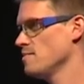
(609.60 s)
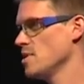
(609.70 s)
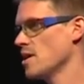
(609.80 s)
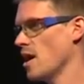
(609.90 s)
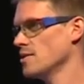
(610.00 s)

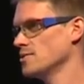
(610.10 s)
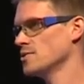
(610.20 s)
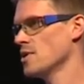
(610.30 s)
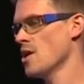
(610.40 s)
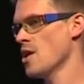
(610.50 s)

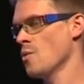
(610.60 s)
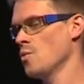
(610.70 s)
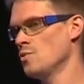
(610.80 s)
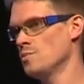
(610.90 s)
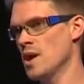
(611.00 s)
because
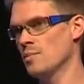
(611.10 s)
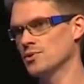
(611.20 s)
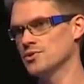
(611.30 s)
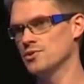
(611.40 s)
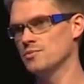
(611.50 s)
we would be able
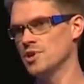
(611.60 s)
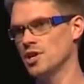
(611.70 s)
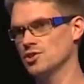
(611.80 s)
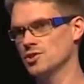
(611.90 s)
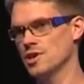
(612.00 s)
to
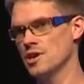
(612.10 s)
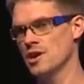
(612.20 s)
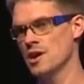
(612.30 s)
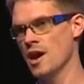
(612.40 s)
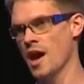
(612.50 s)
potentially
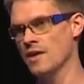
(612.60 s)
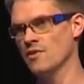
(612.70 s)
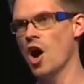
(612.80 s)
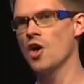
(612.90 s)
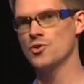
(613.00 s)
have
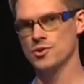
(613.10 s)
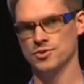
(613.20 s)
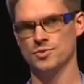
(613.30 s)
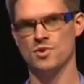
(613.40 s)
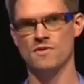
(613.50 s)

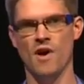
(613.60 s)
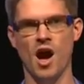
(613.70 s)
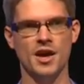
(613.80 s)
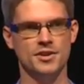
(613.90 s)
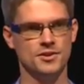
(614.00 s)
others
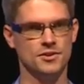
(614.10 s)
provide